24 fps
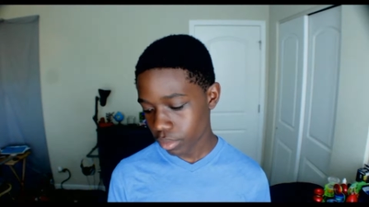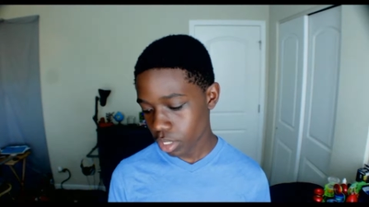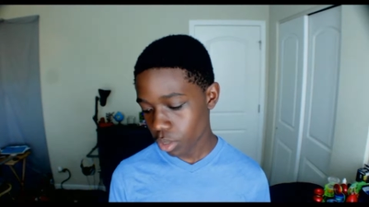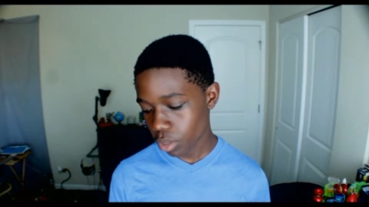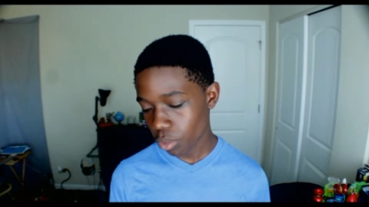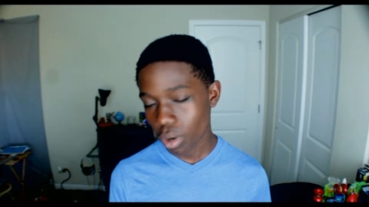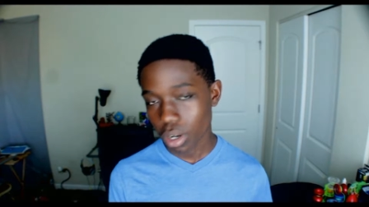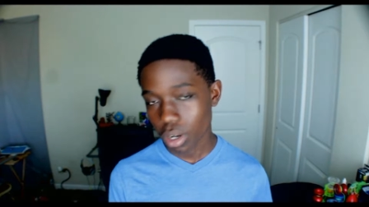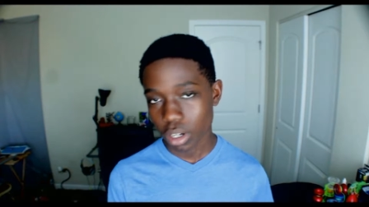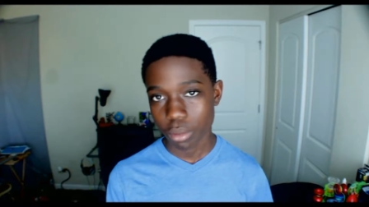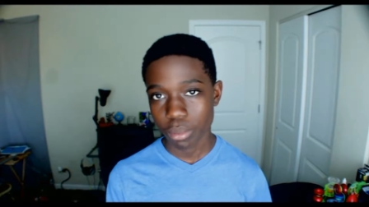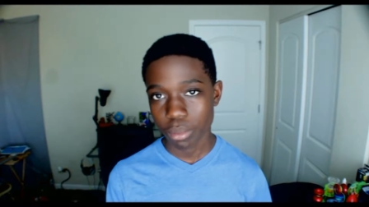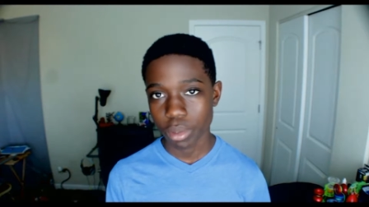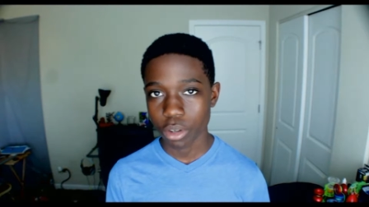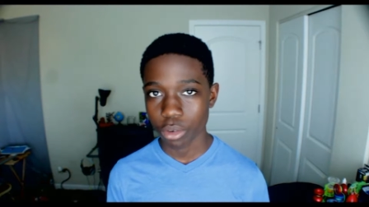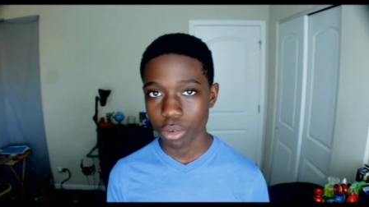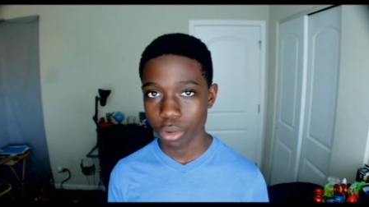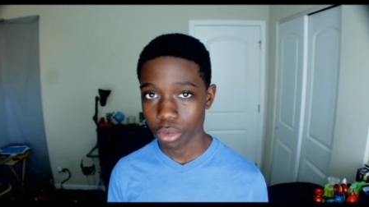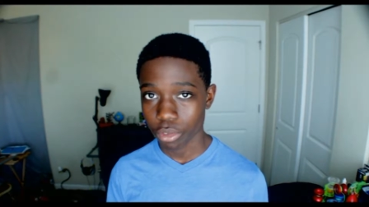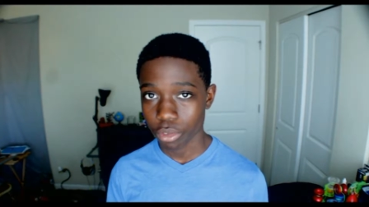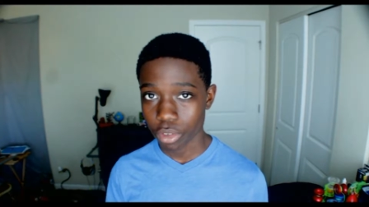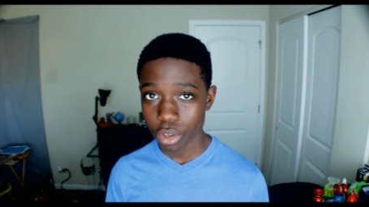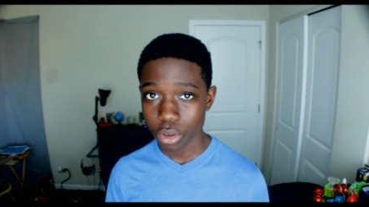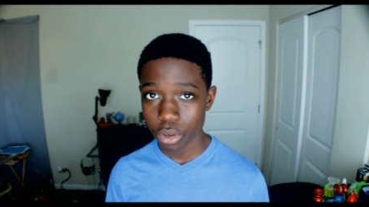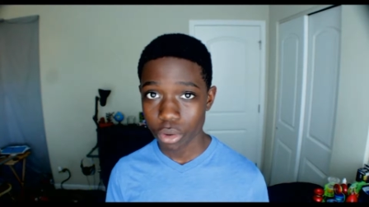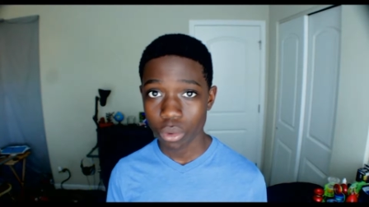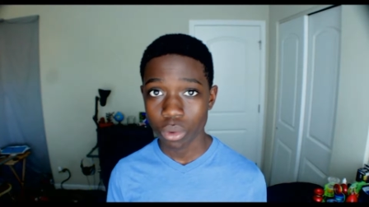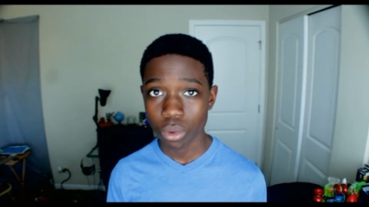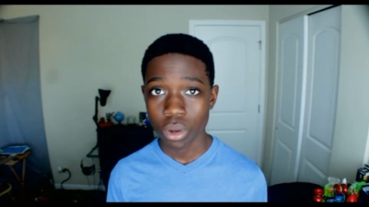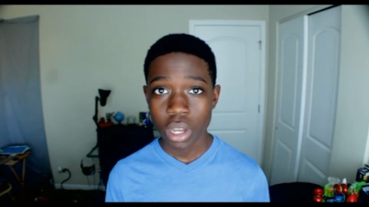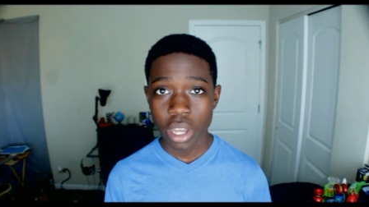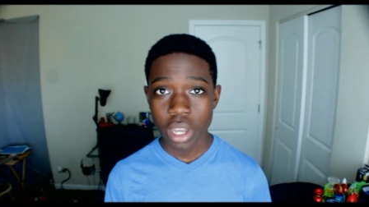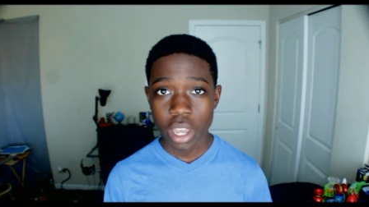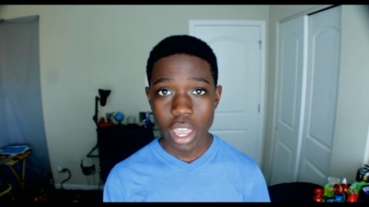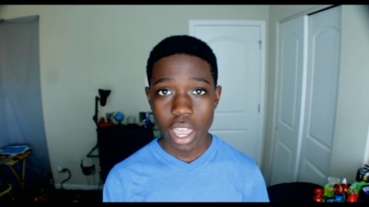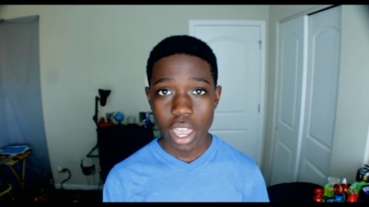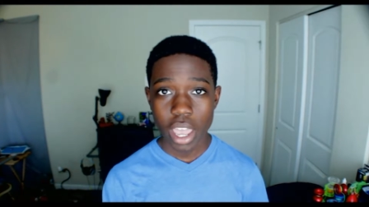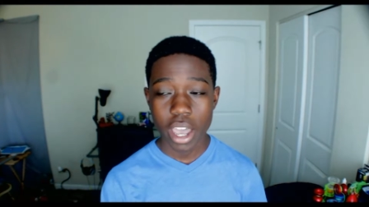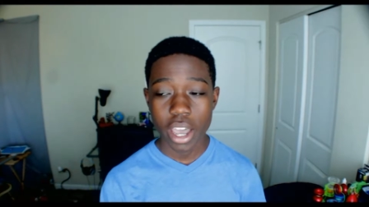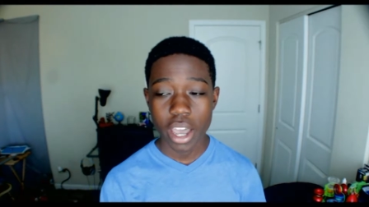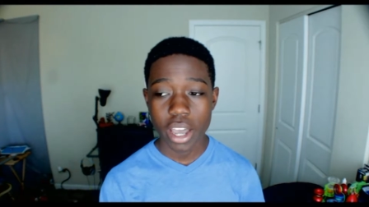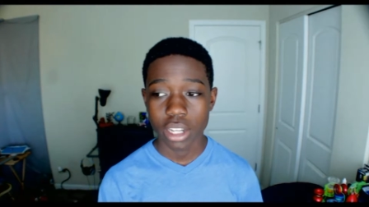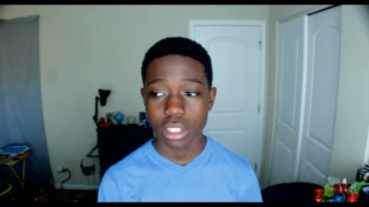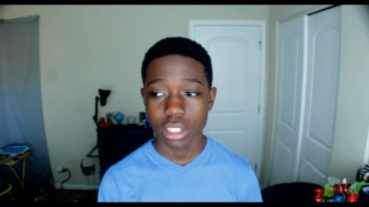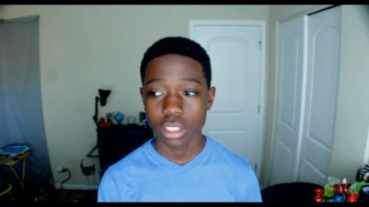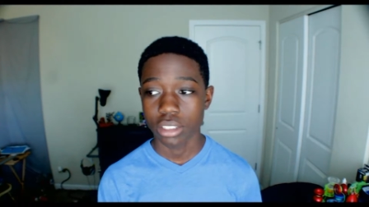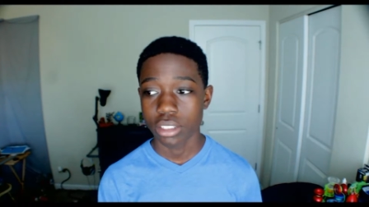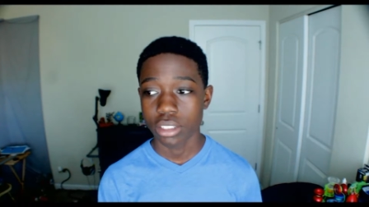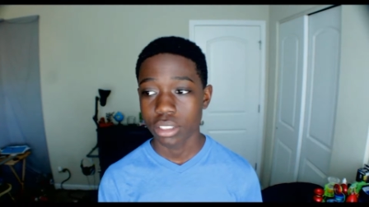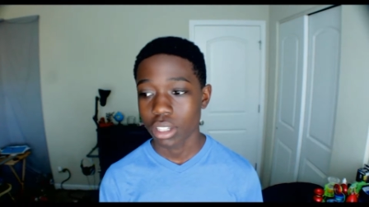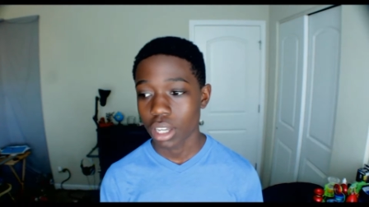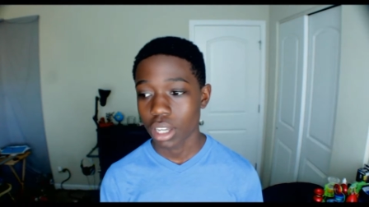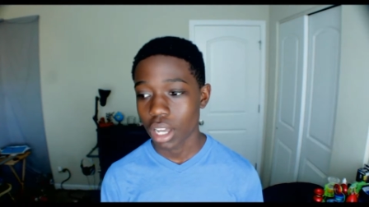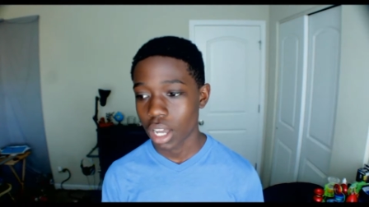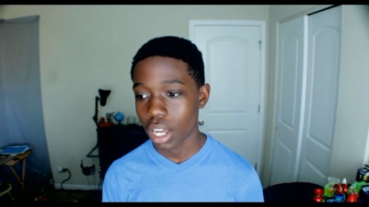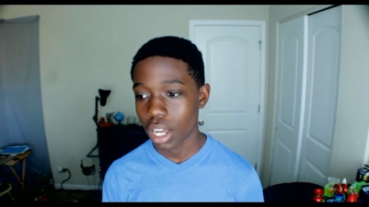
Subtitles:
he wanted me to review, and